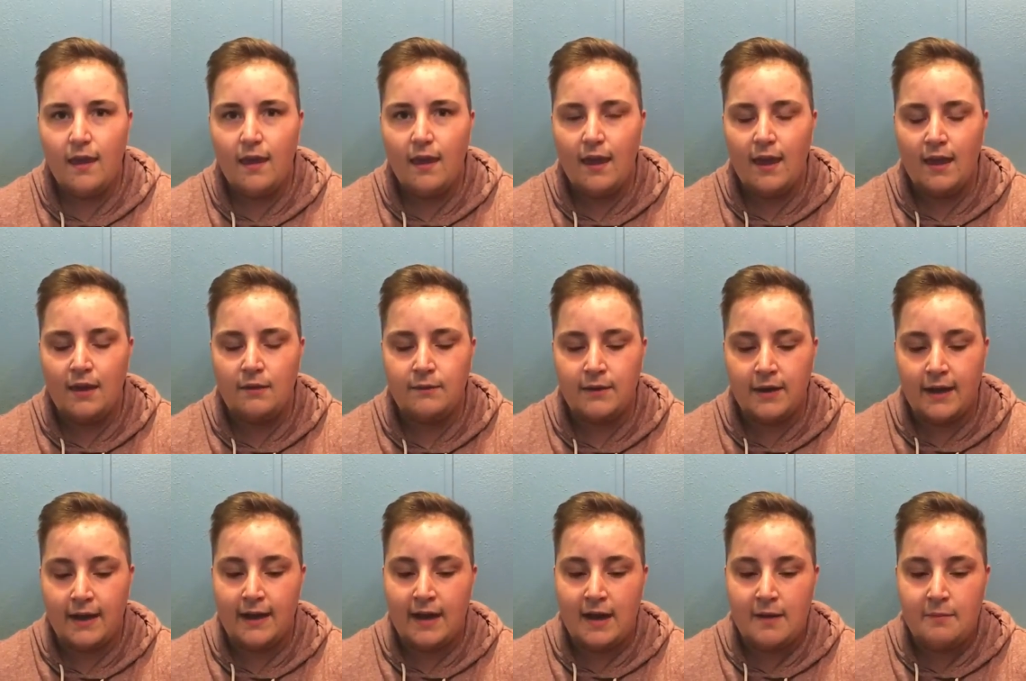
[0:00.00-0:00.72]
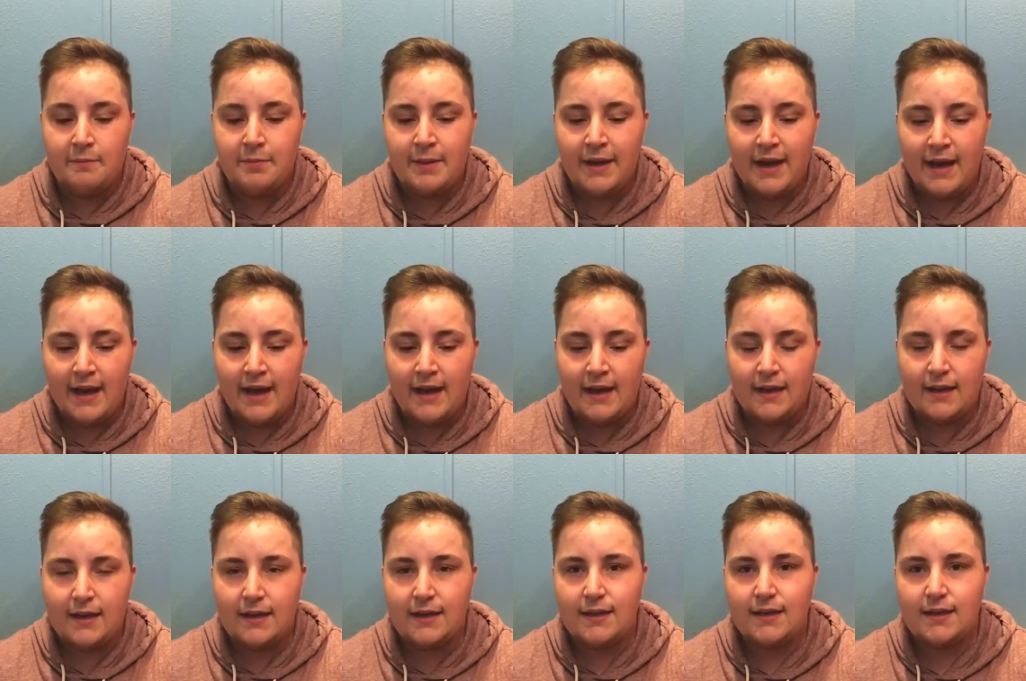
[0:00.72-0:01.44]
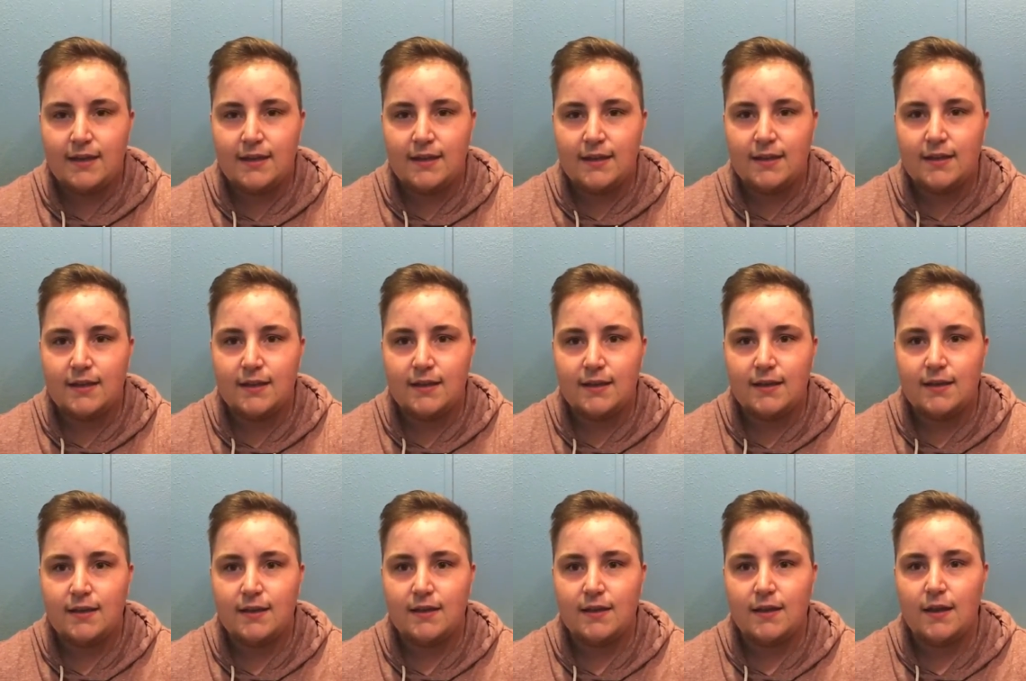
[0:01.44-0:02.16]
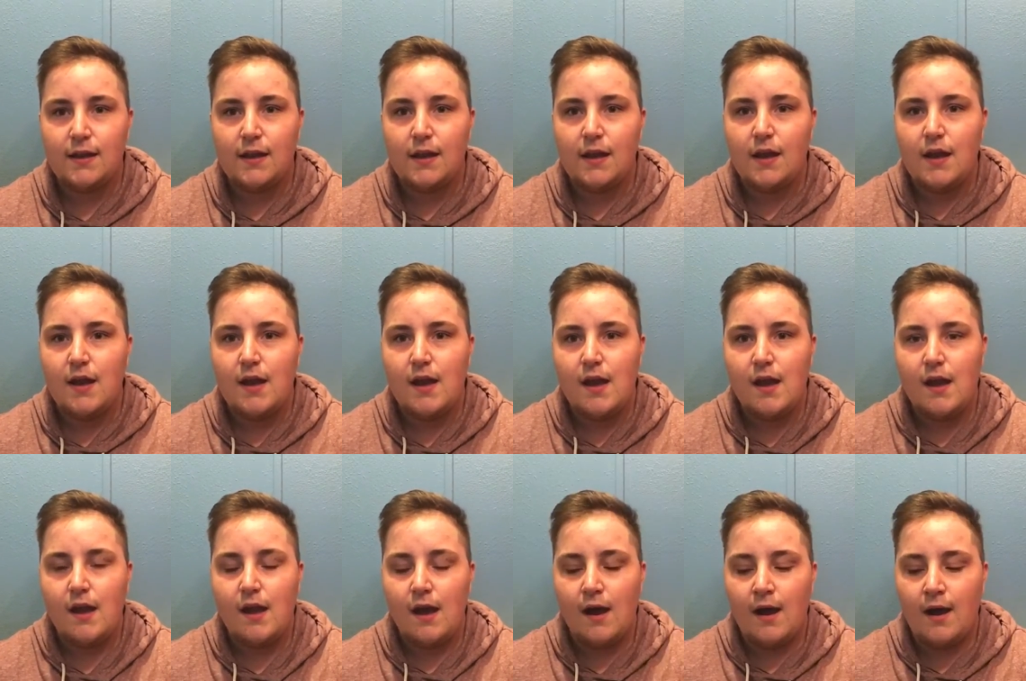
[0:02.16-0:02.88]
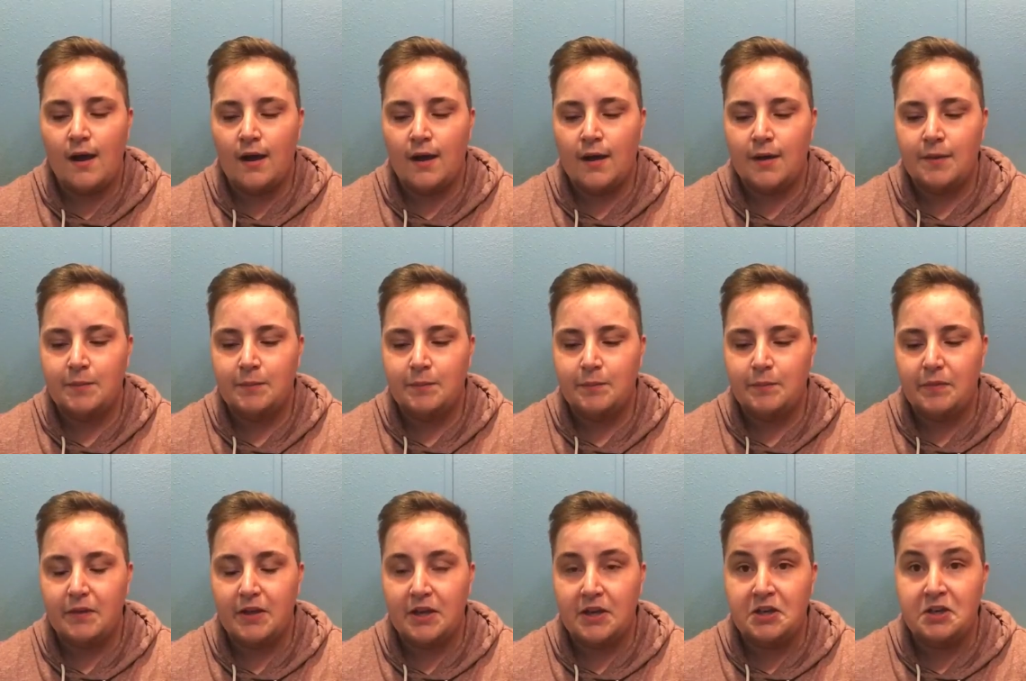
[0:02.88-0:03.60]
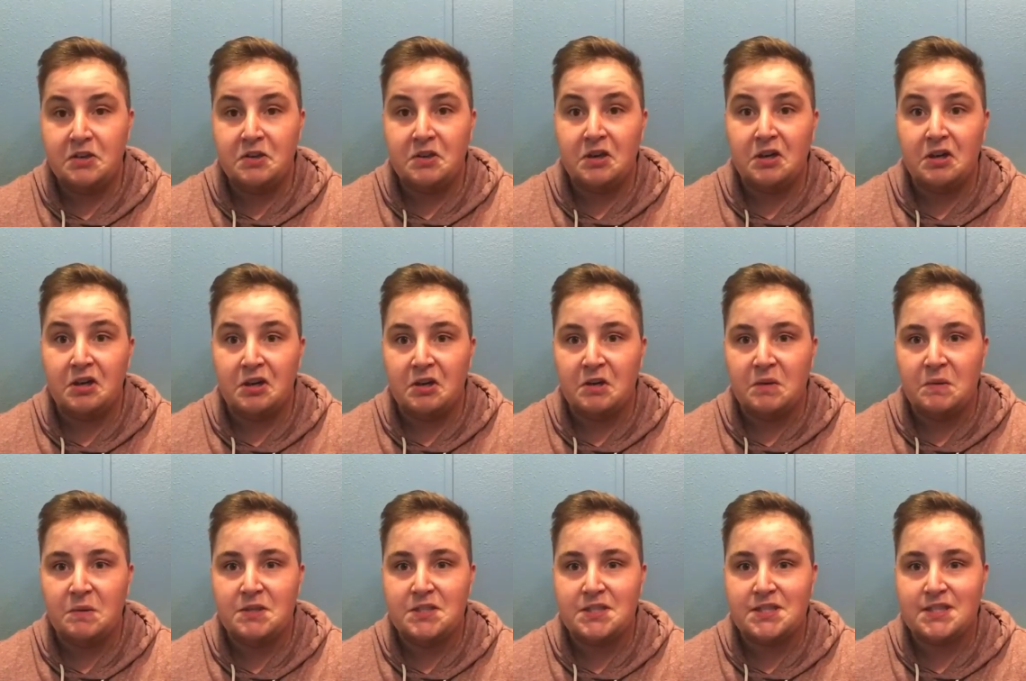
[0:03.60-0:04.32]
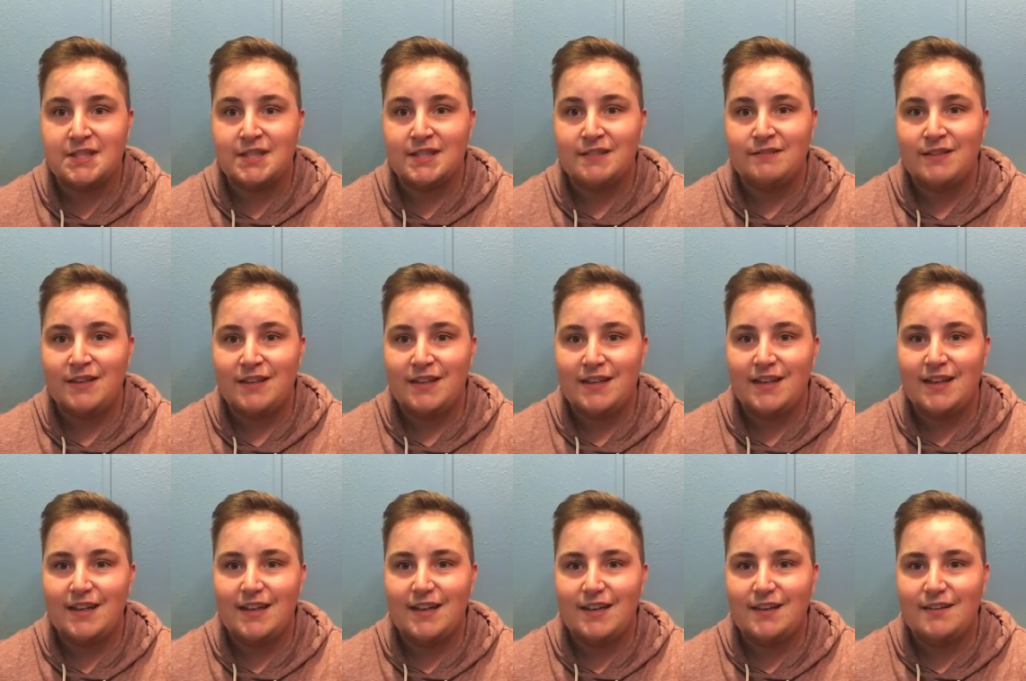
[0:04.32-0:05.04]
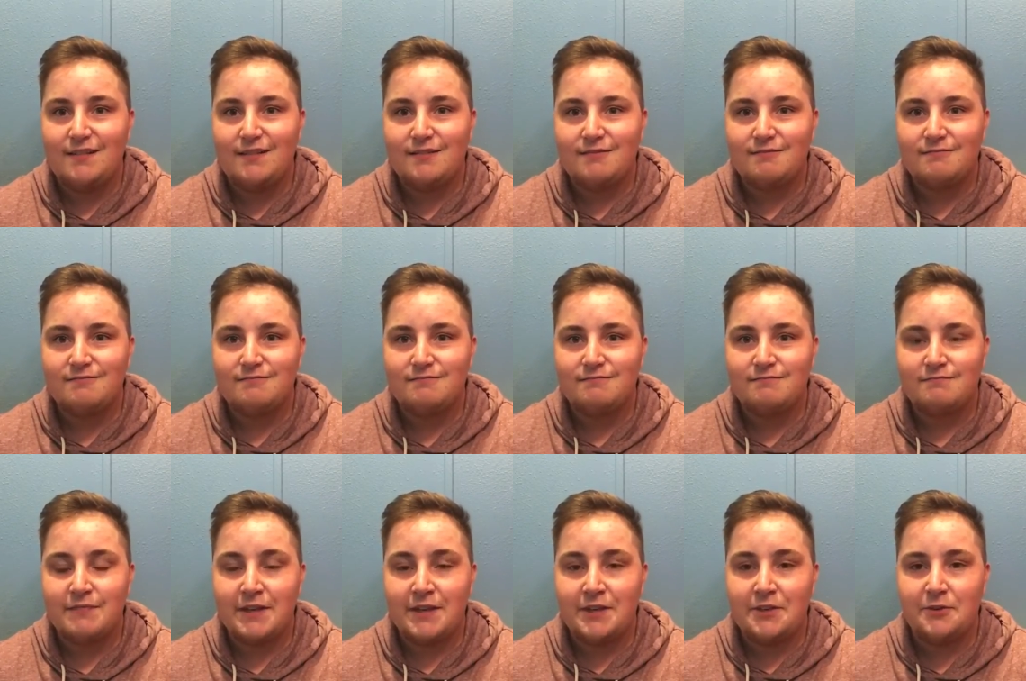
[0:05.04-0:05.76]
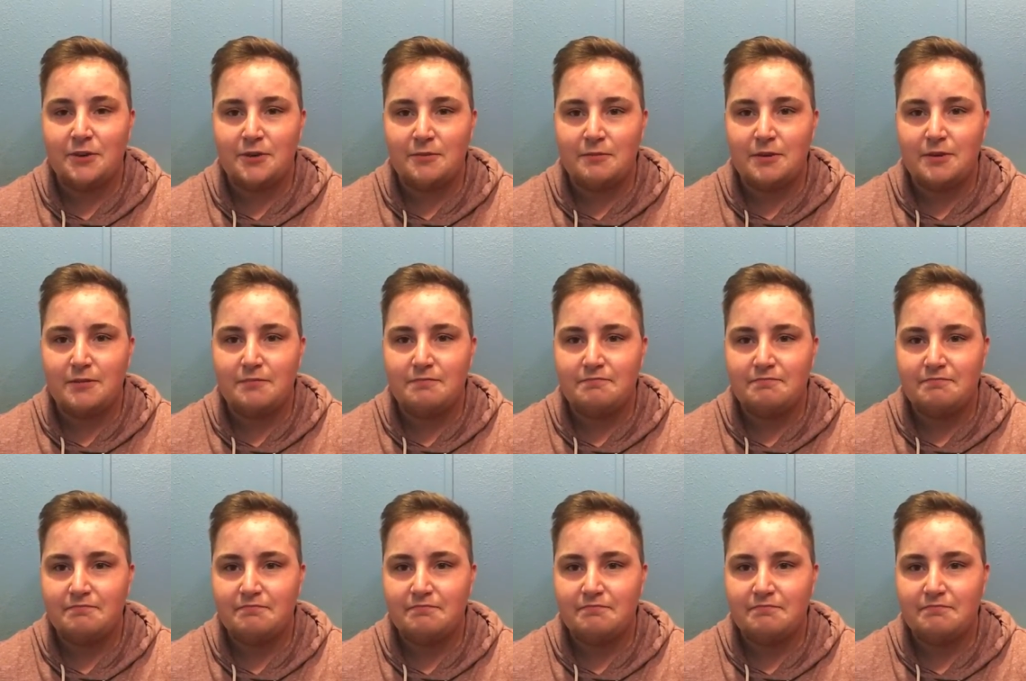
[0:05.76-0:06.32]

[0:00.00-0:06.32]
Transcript: And when I got back, a new girl was living in my dorm room.